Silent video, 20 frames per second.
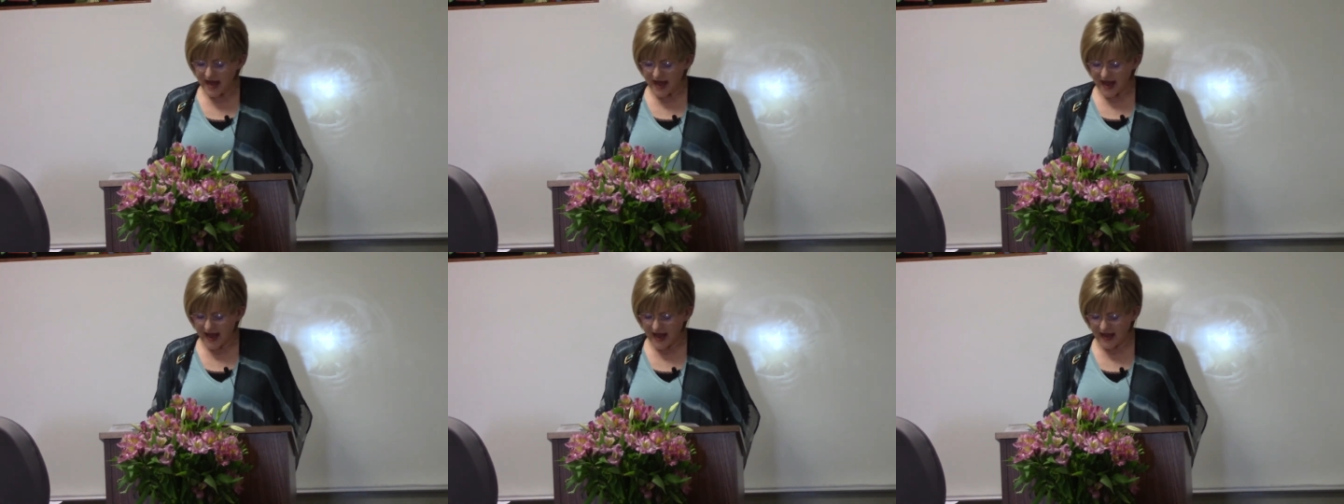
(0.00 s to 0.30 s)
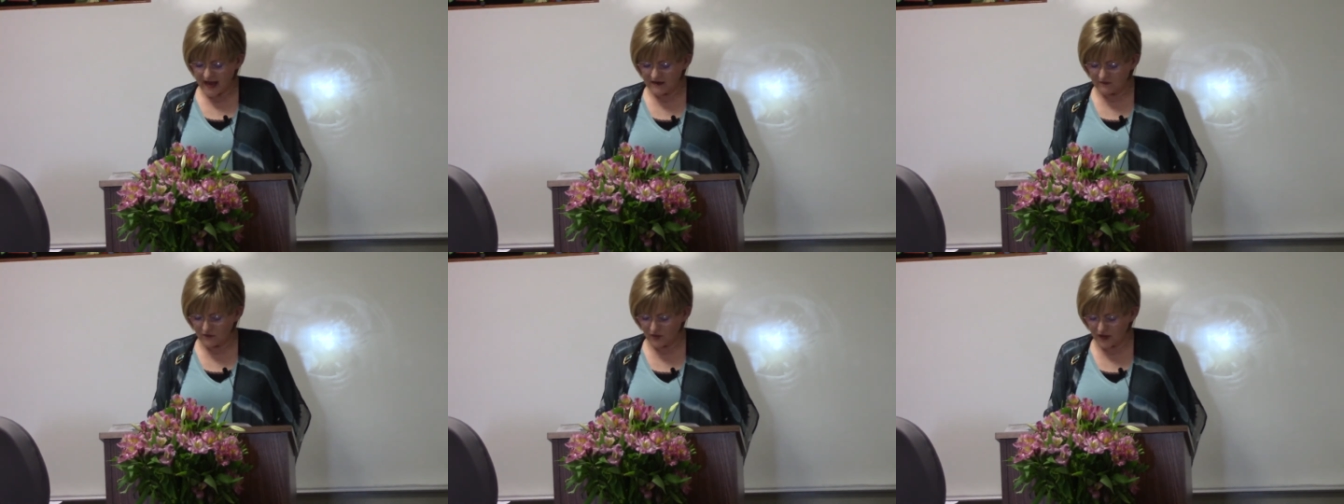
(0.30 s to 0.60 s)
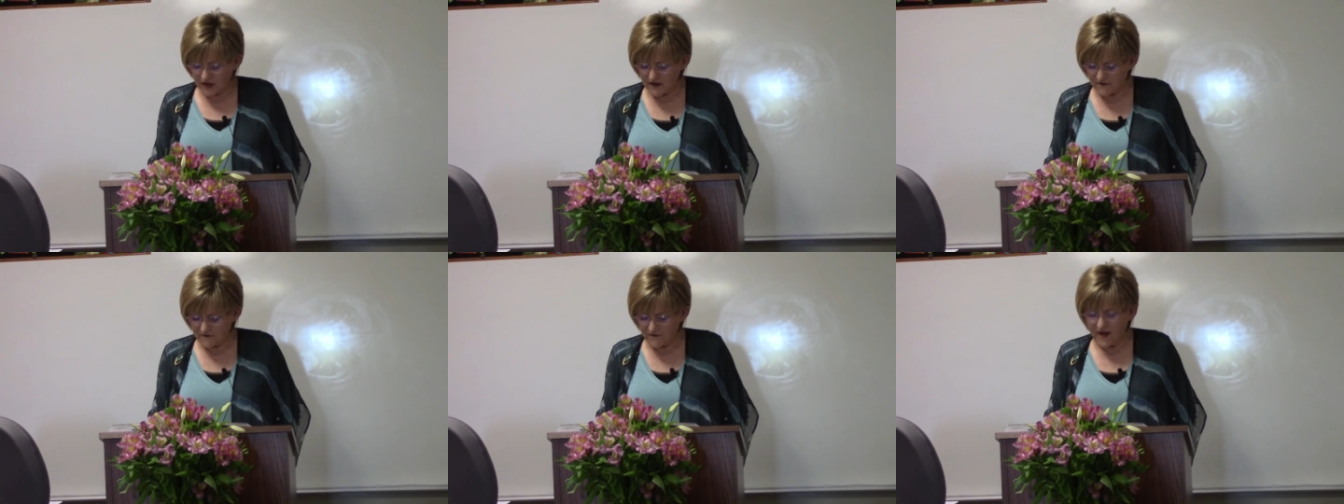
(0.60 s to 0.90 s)
And we're
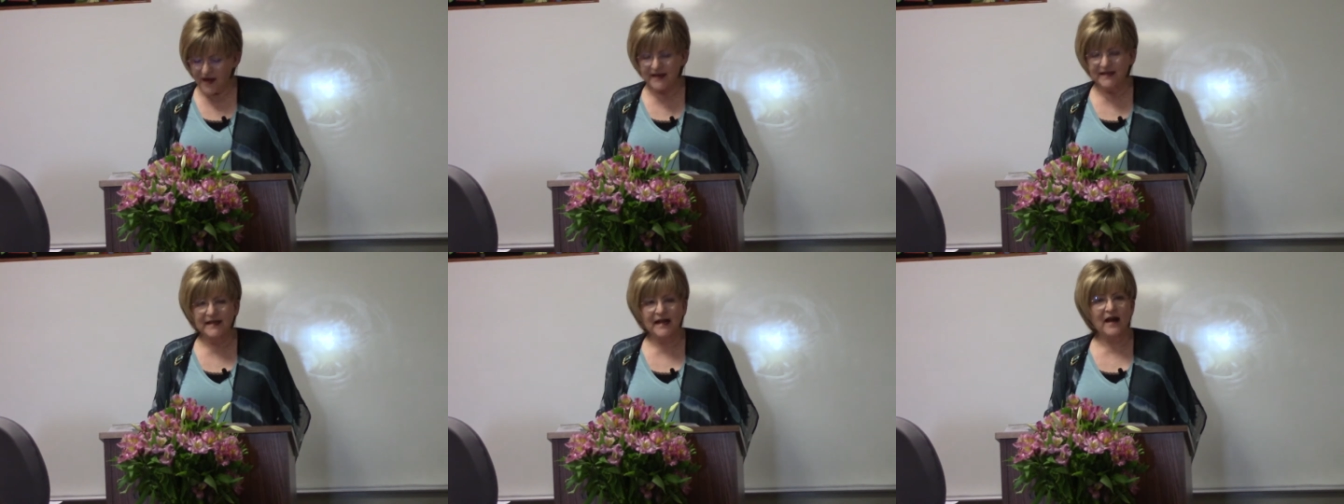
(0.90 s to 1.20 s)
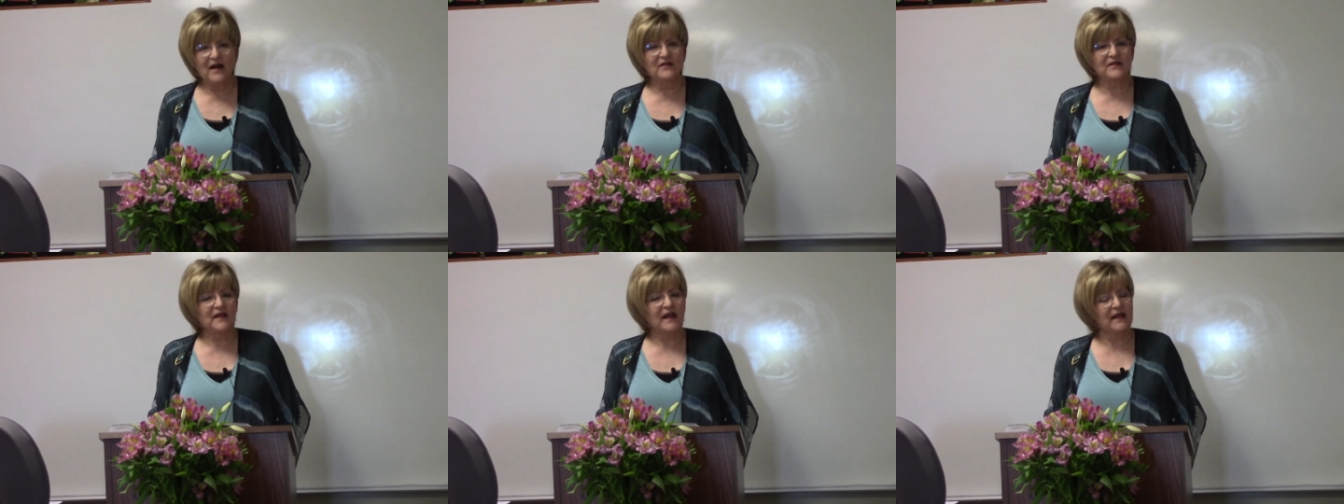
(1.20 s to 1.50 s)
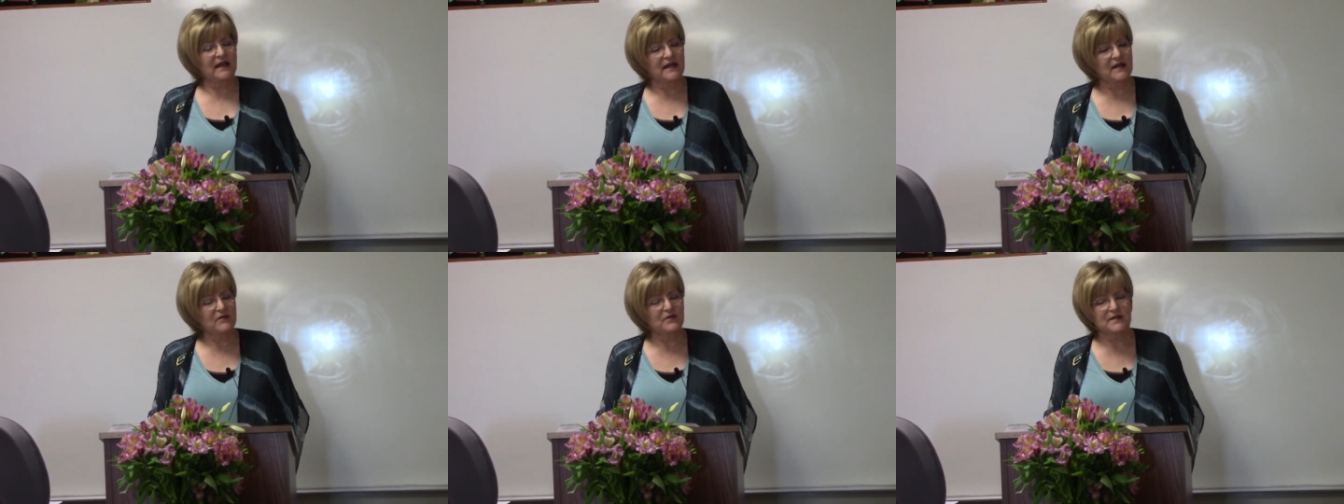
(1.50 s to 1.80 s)
going to find out that
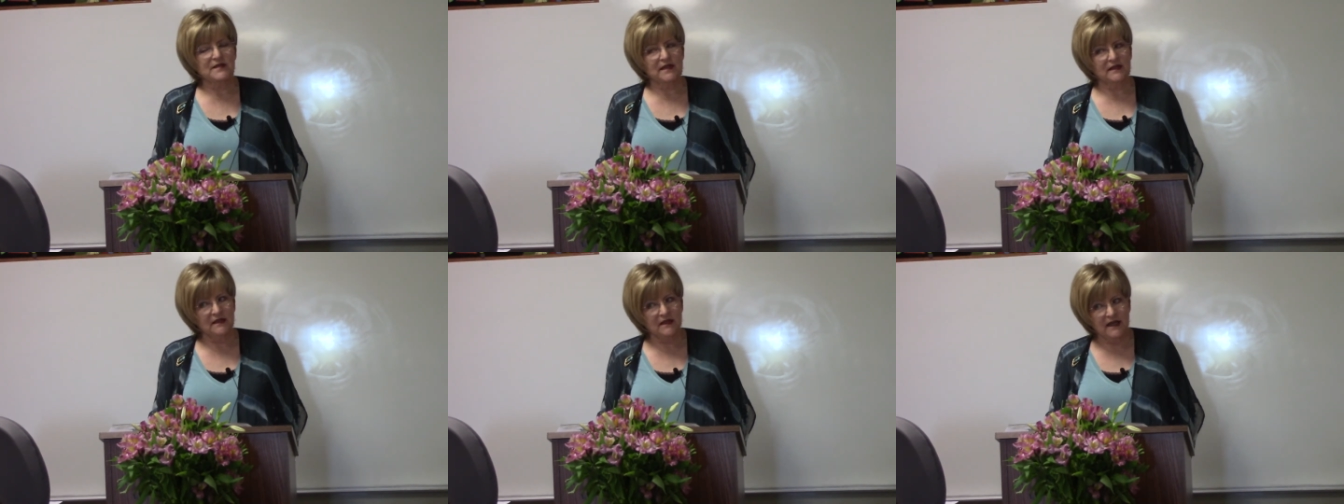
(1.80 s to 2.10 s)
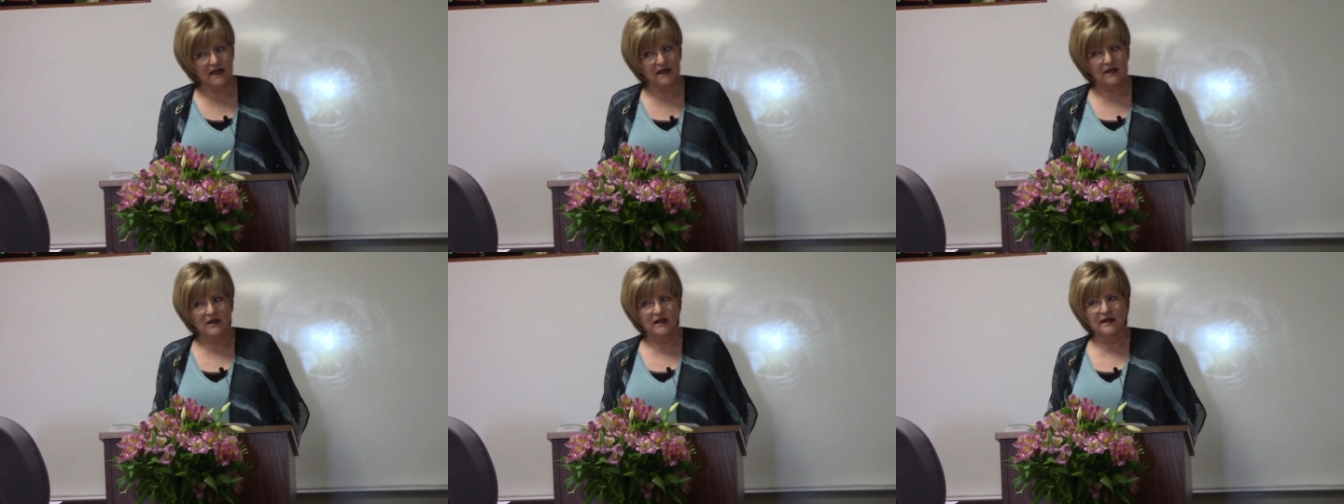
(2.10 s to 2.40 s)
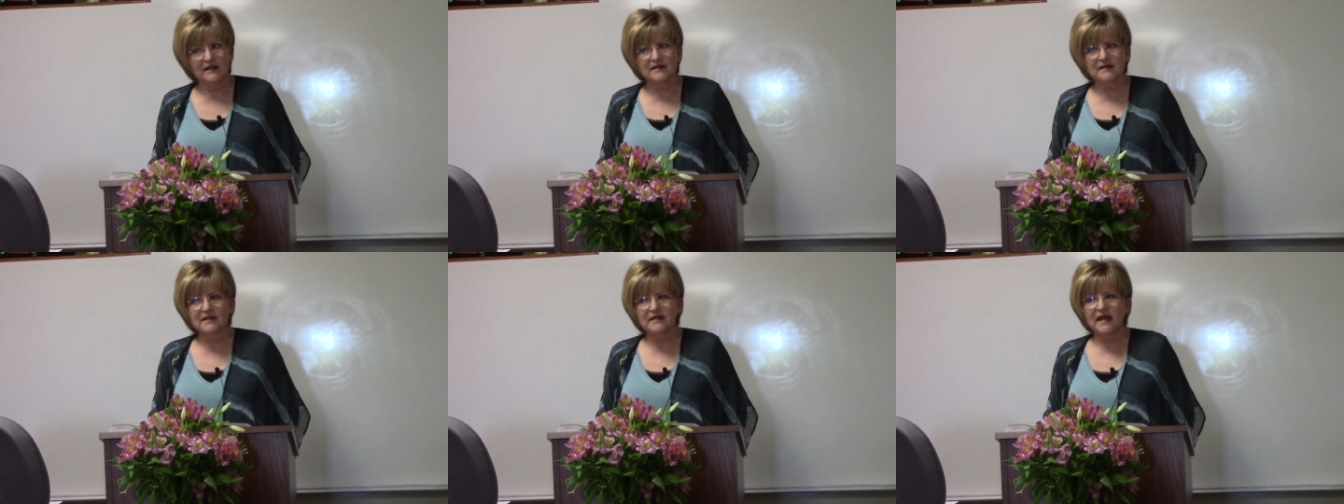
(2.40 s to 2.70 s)
he was a
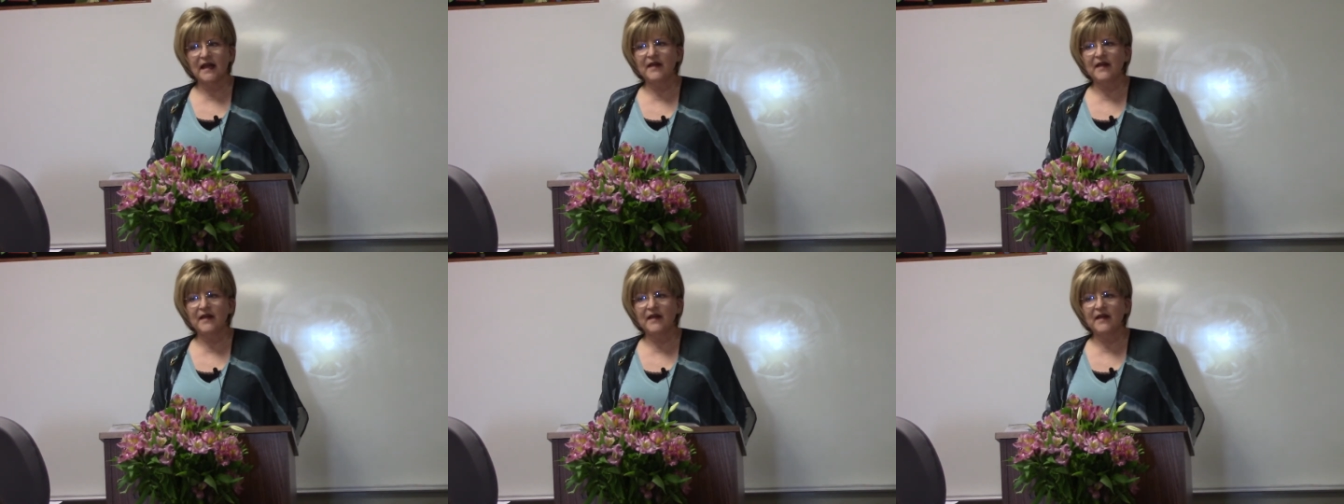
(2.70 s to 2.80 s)
legalist,